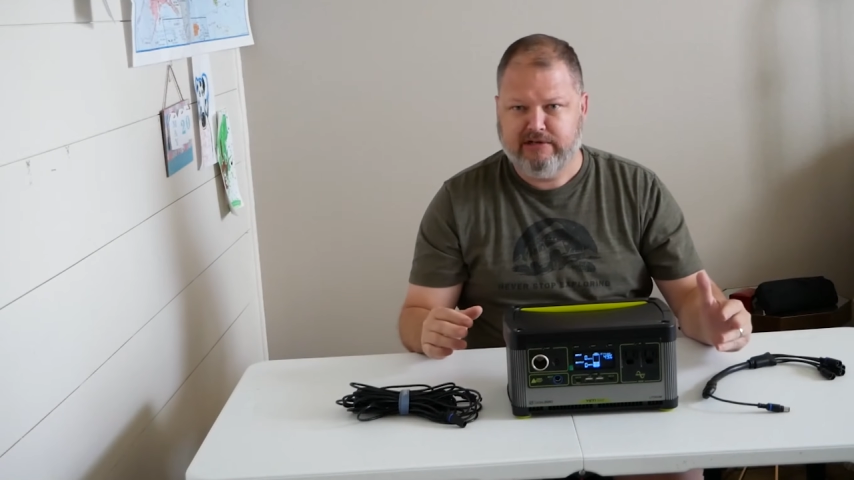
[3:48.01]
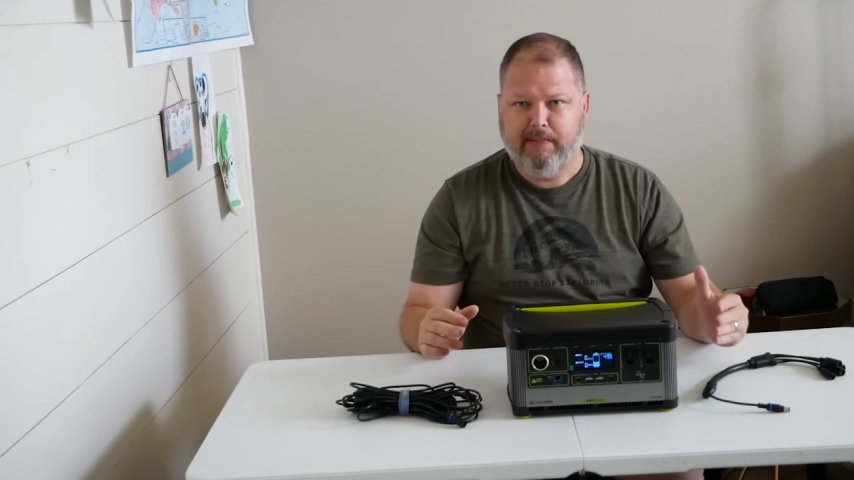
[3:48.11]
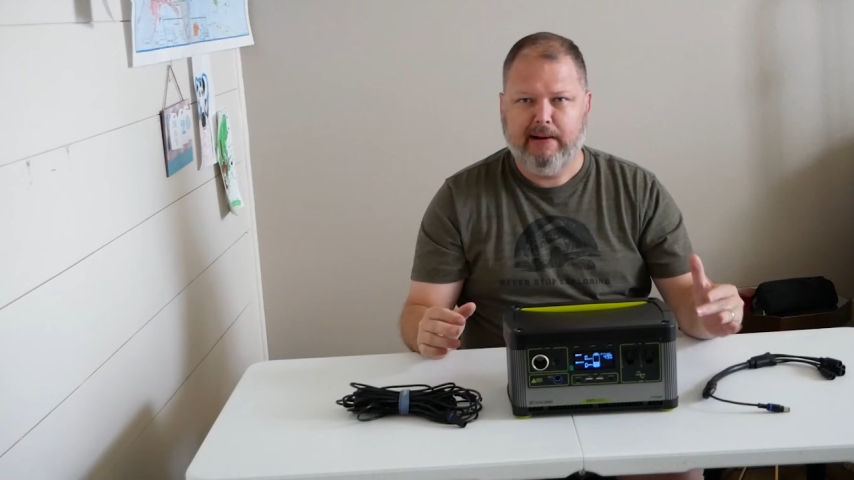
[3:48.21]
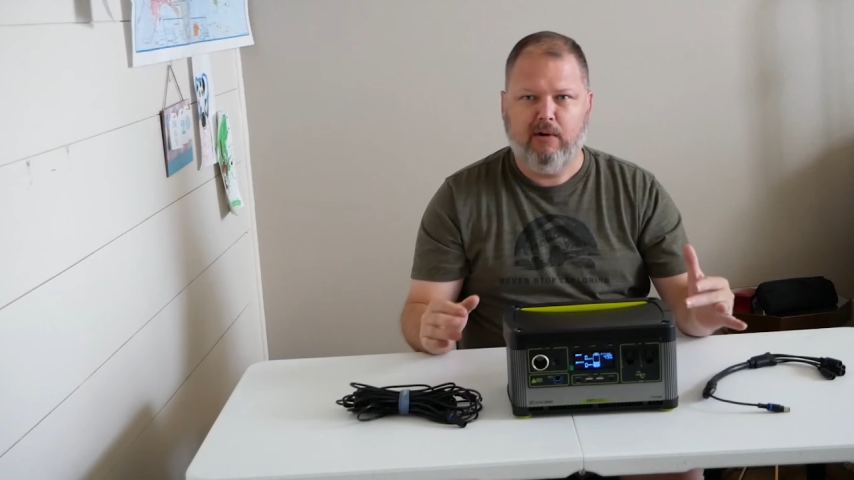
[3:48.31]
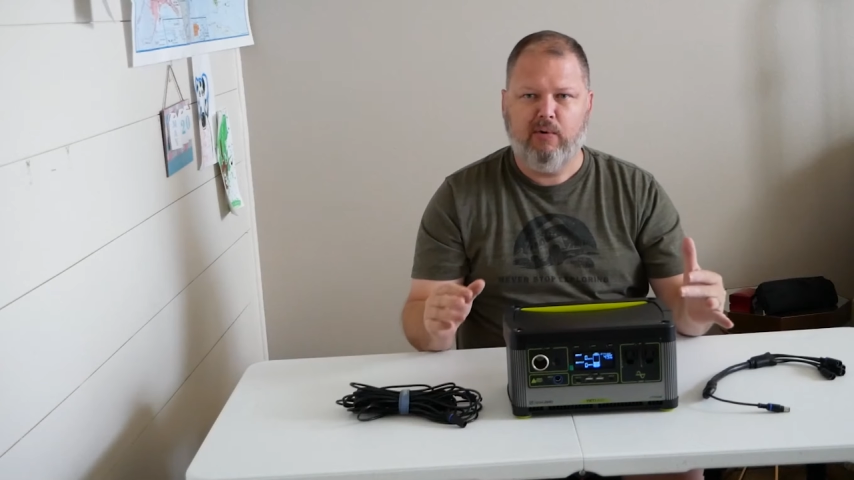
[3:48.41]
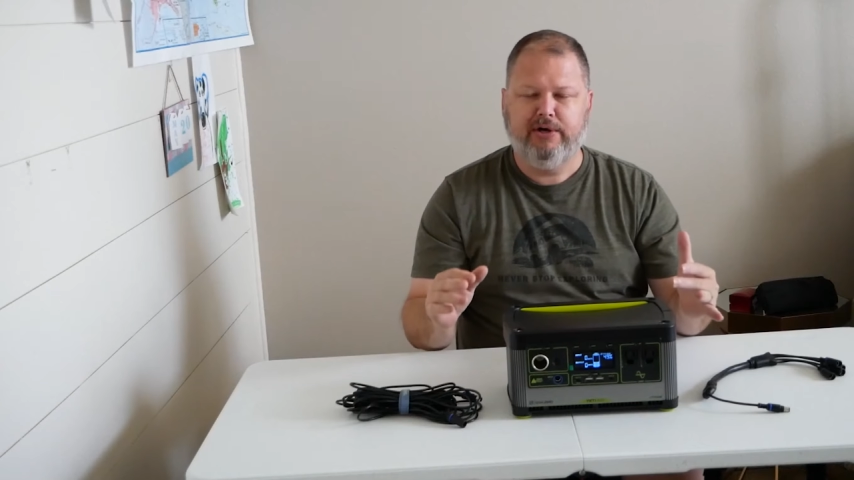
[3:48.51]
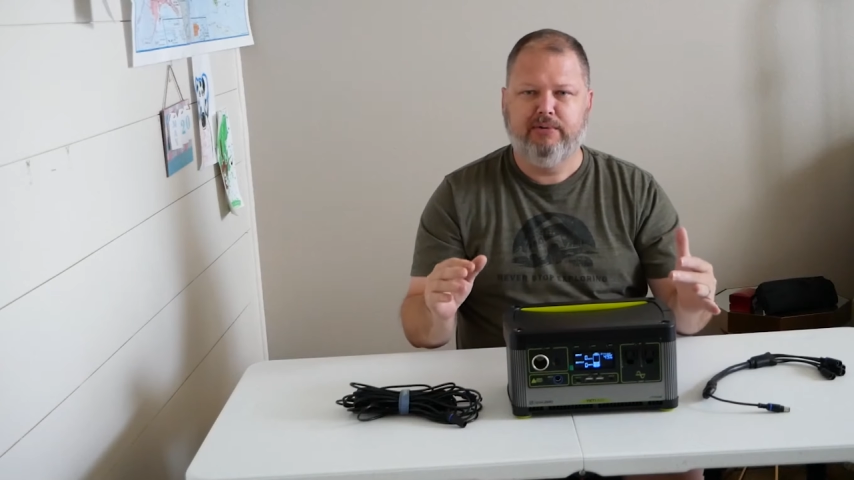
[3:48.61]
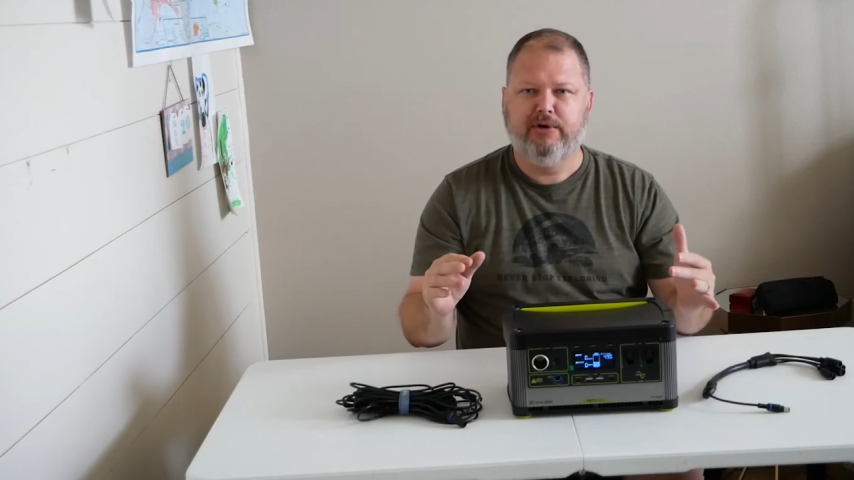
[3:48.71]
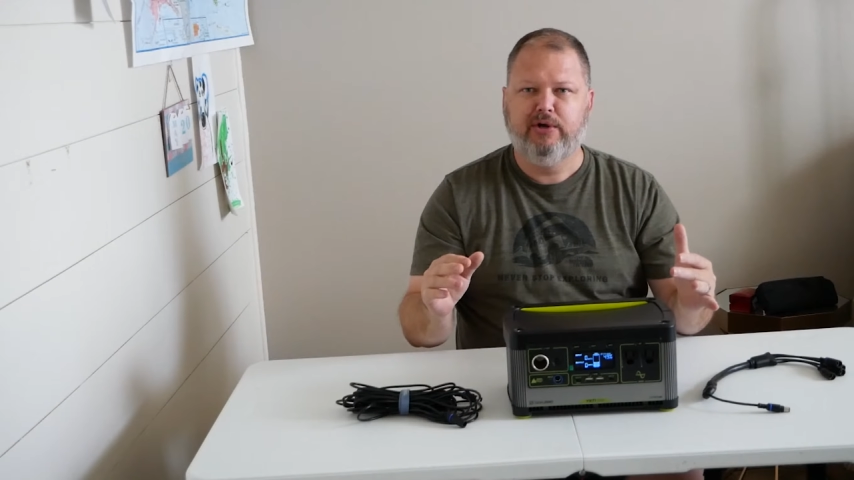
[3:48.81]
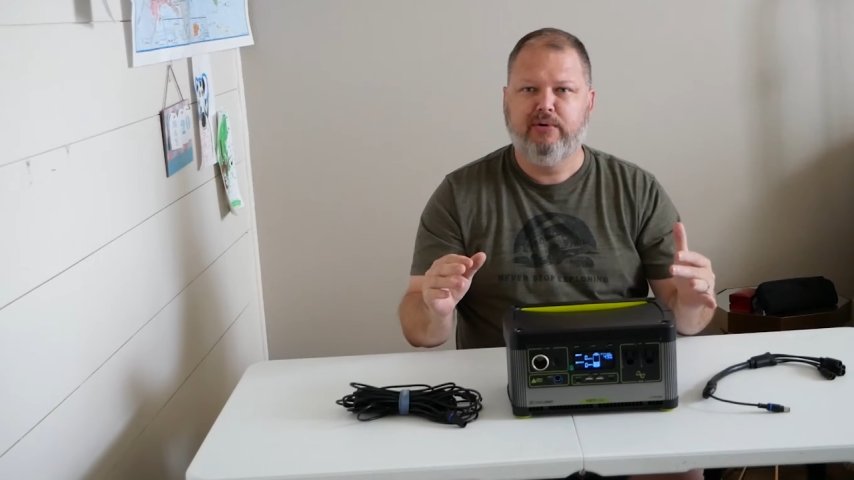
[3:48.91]
depending on what you
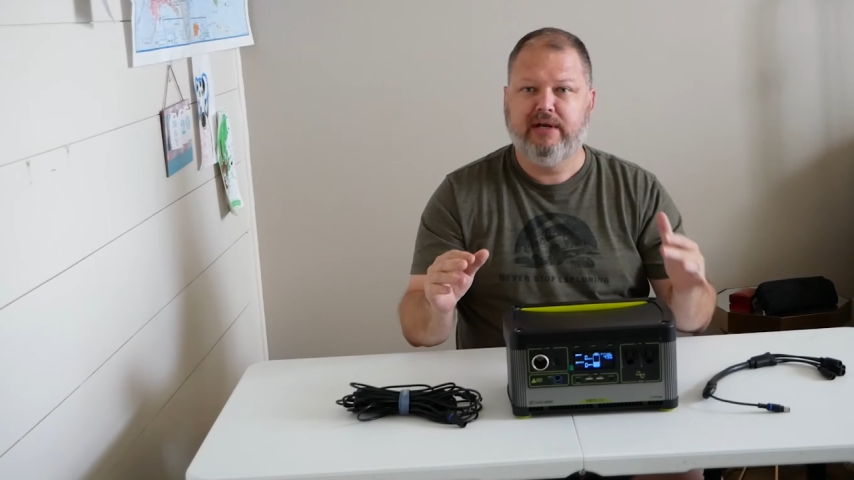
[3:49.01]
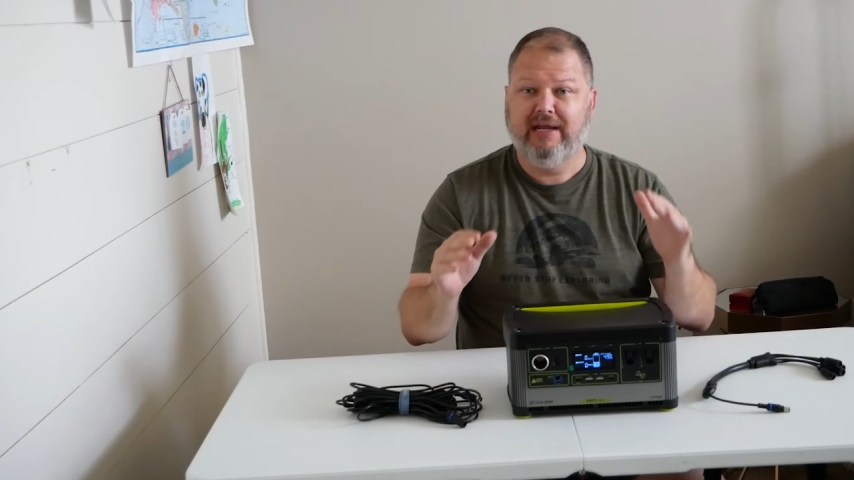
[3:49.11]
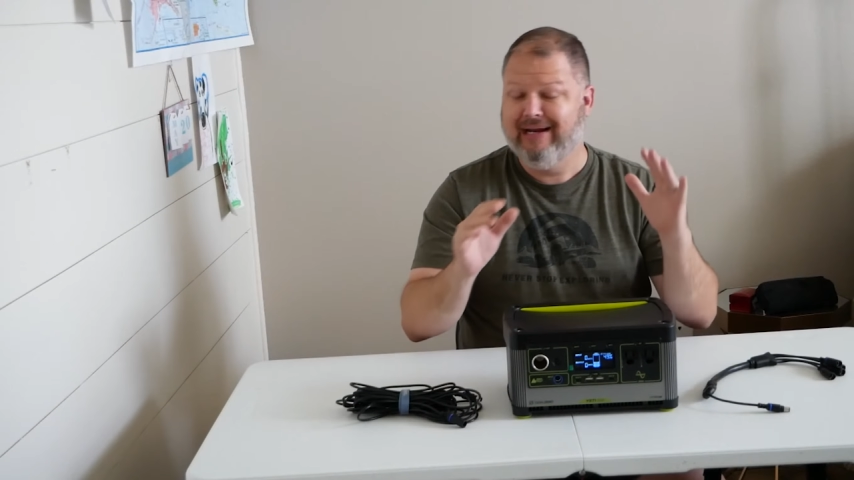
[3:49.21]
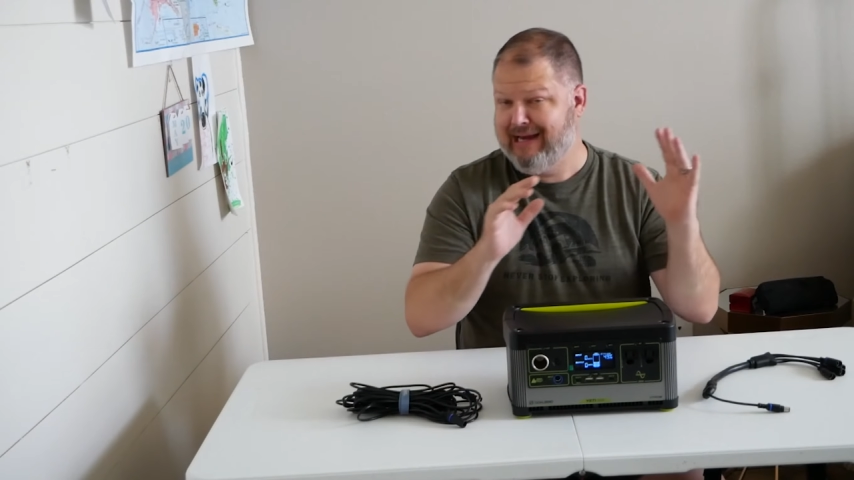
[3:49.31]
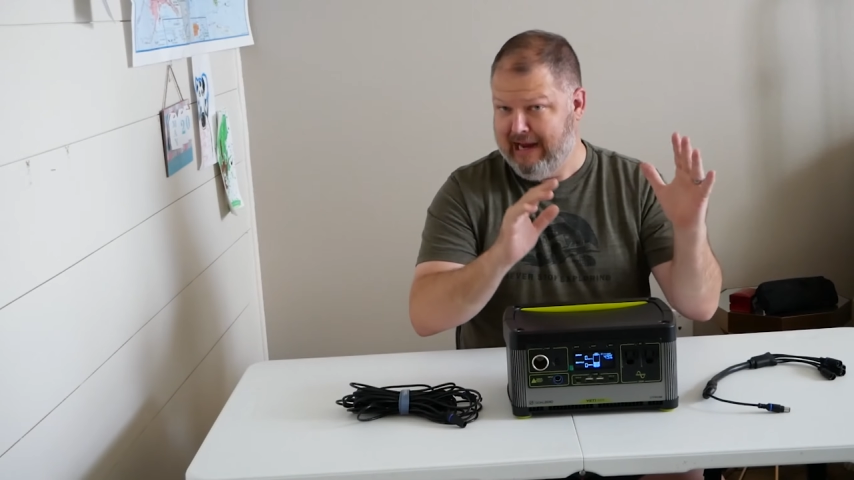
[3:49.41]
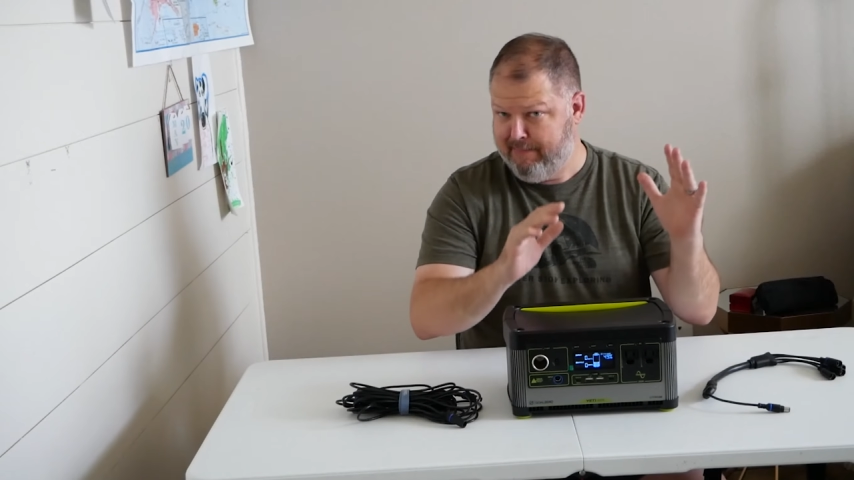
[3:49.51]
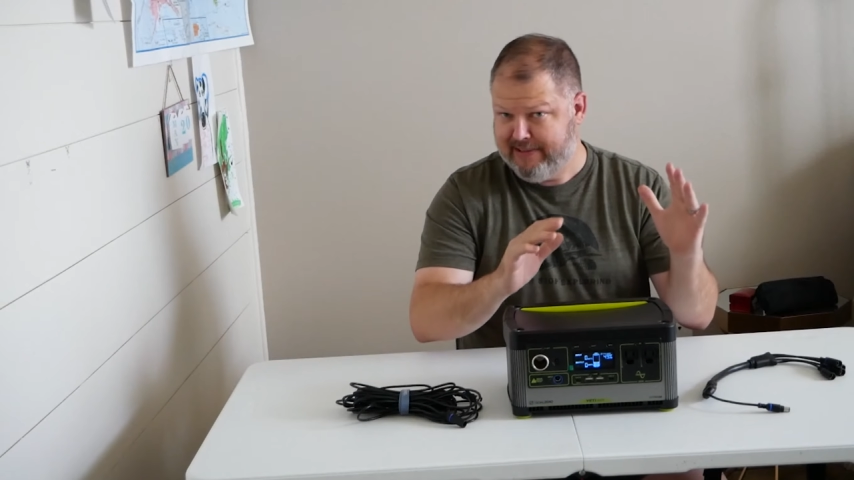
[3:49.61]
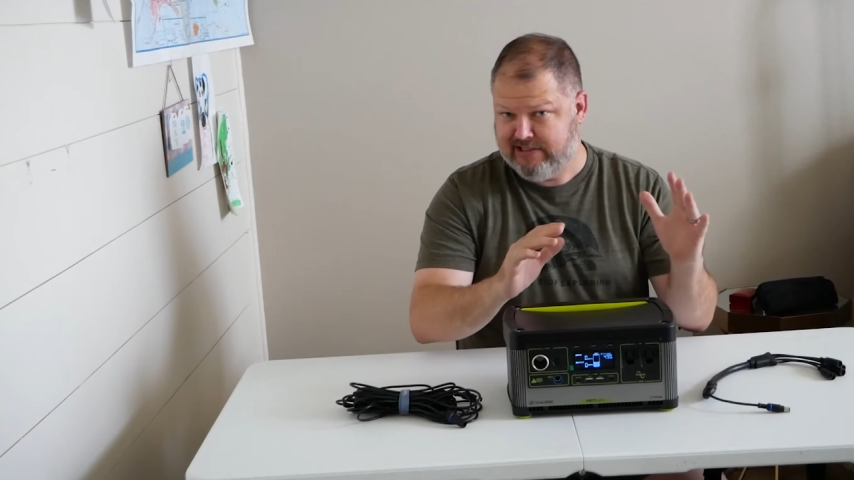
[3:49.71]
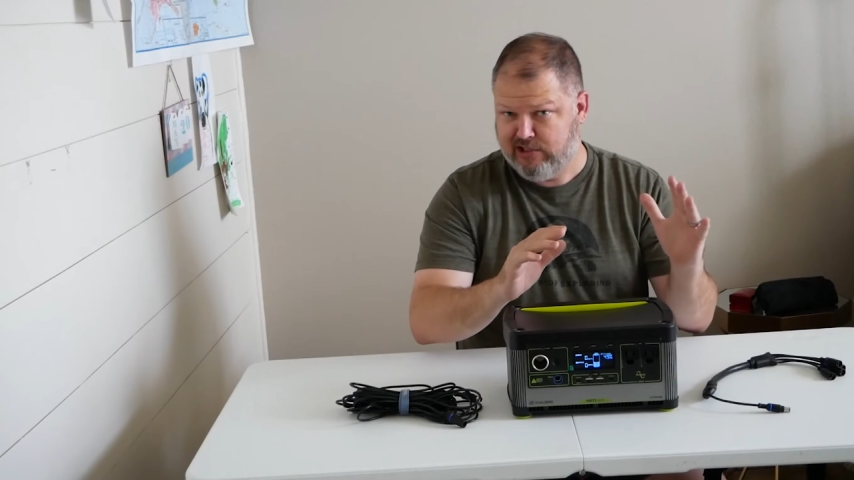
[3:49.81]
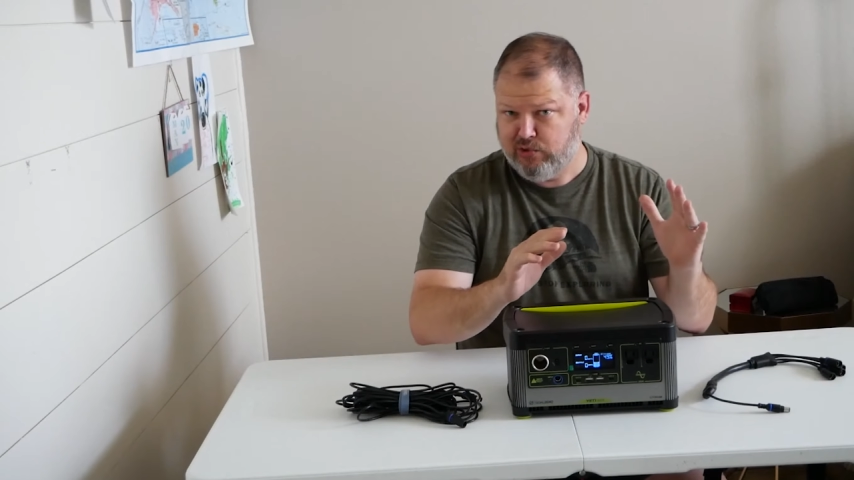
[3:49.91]
were doing in a camping
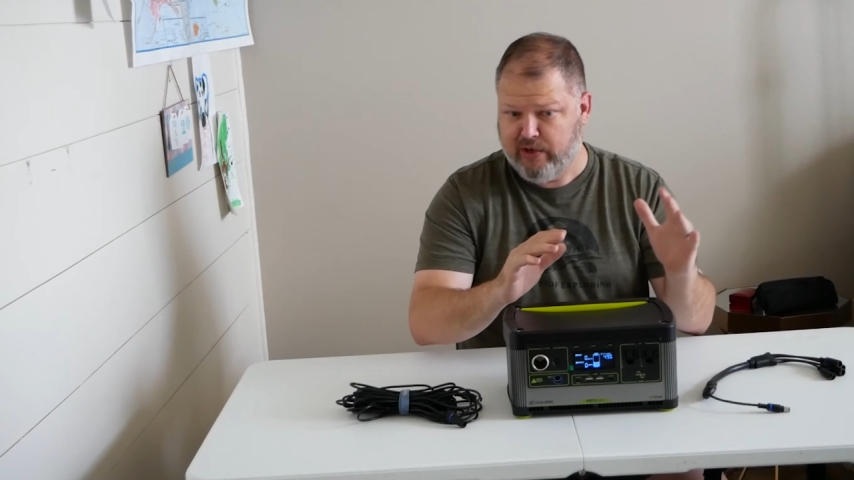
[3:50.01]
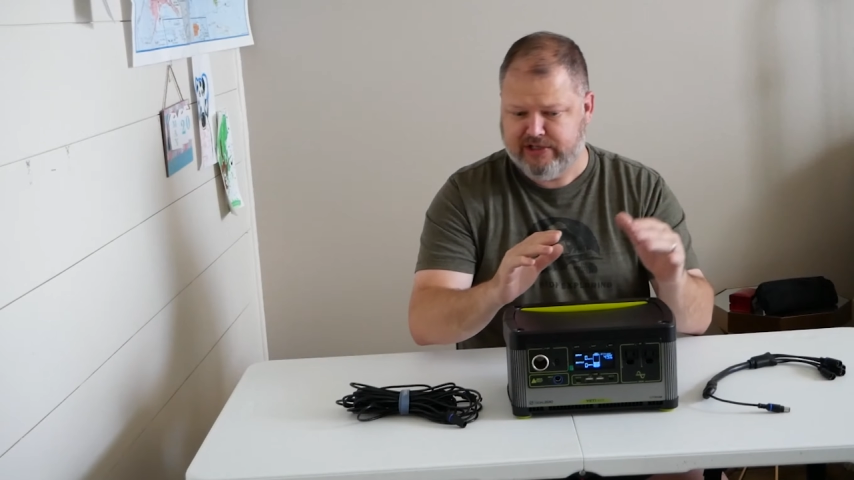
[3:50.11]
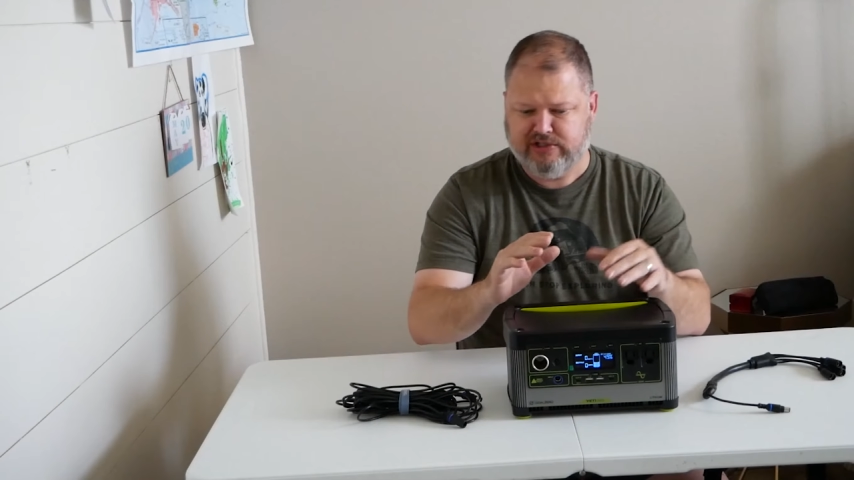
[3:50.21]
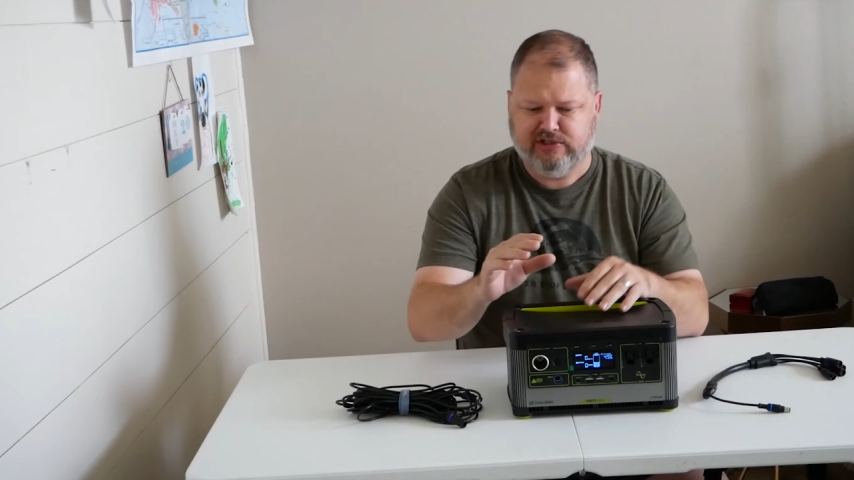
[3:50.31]
situation.